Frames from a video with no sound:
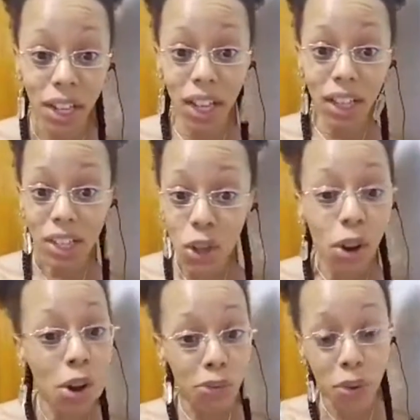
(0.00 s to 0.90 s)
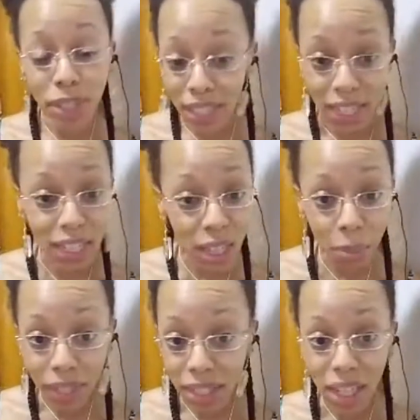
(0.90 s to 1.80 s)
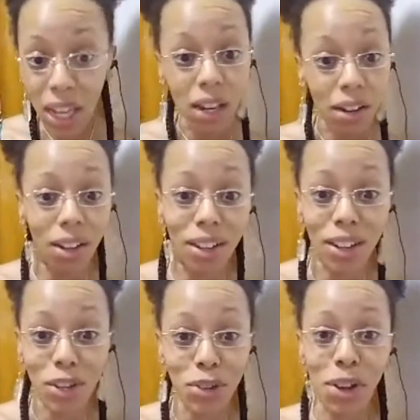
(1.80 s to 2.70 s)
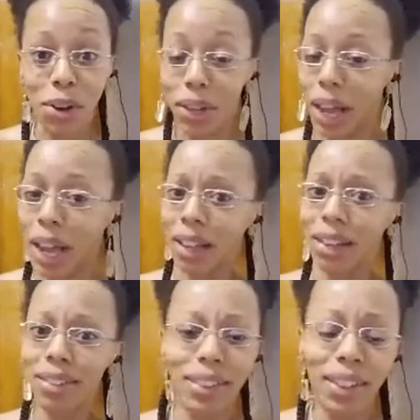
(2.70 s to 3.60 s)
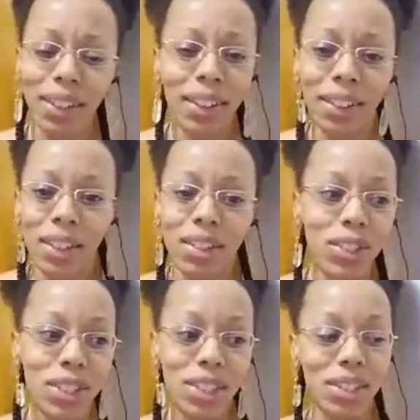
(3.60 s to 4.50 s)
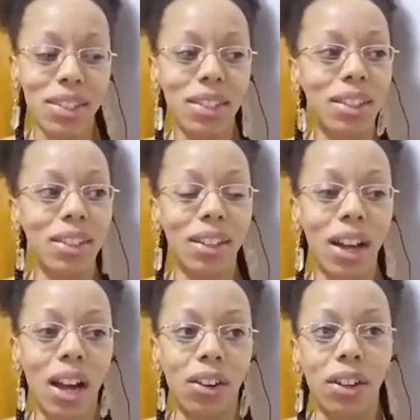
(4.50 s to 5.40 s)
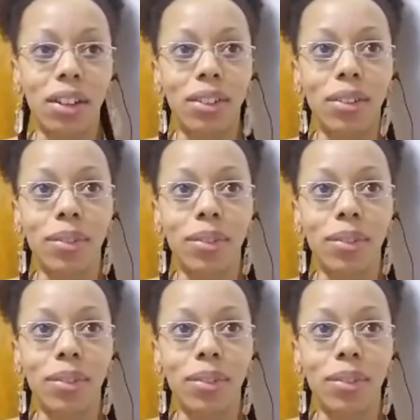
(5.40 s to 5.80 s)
Let's go to Whole Foods and get something to eat." Like, just, I don't know.